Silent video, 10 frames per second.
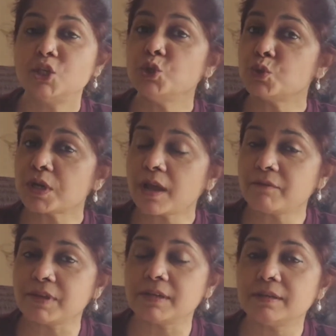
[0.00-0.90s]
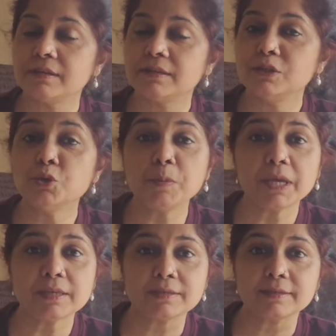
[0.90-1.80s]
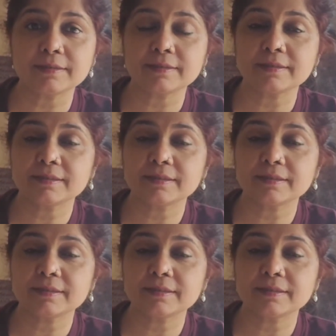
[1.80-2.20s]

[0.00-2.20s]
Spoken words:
new travel, new places,